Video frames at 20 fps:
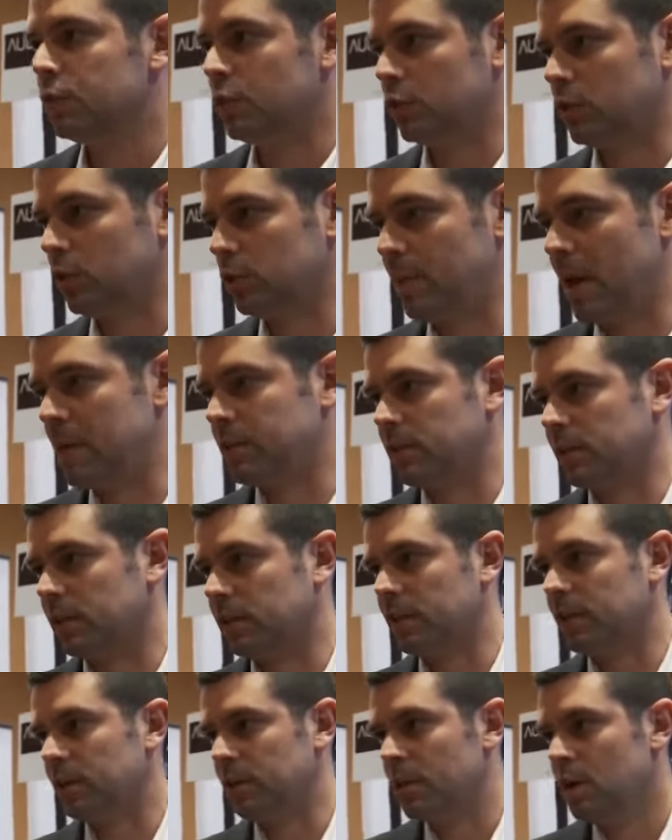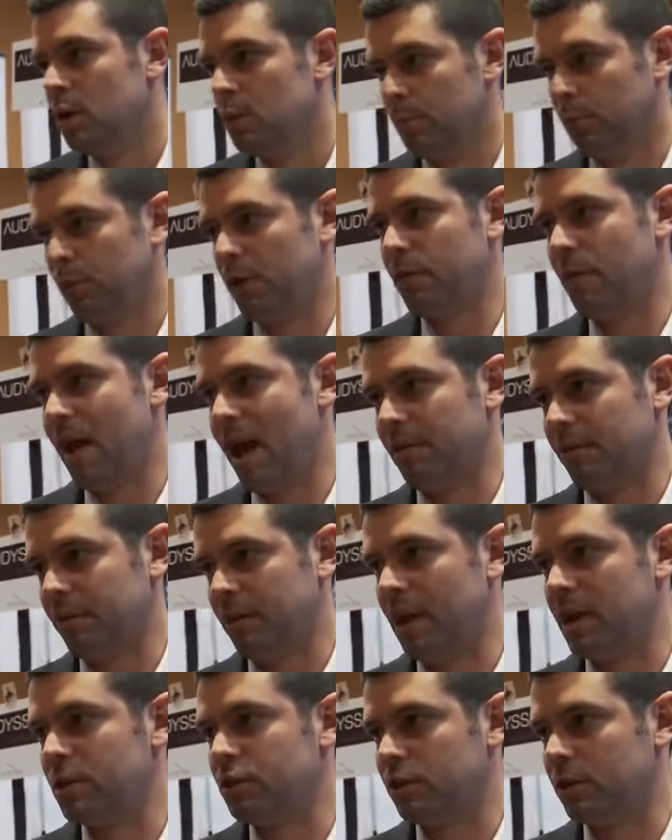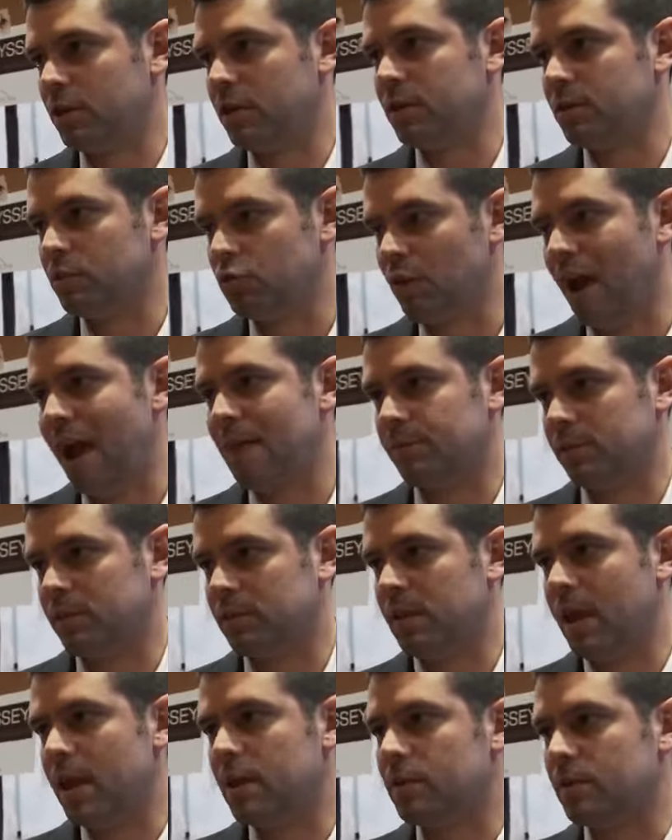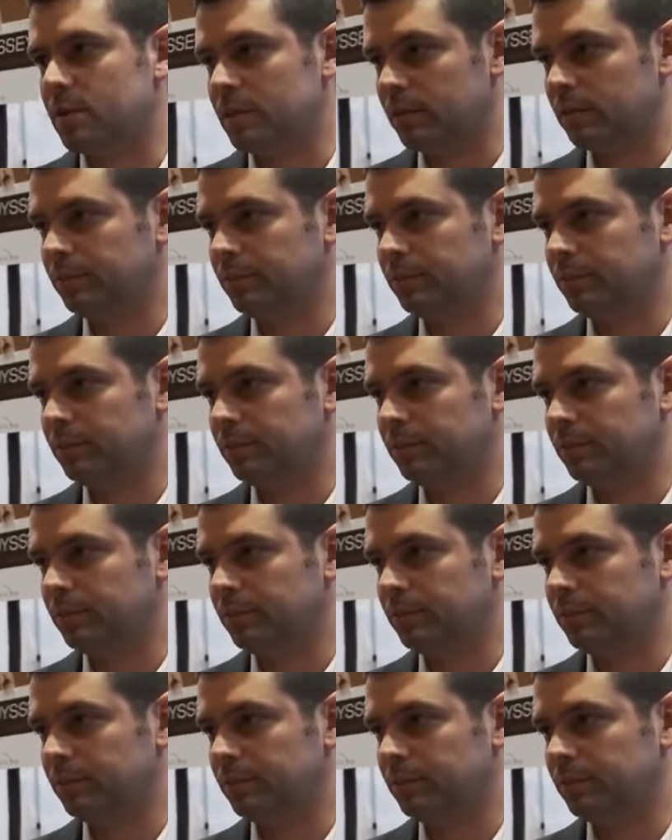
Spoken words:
So this is basically pre-ratification draft standard.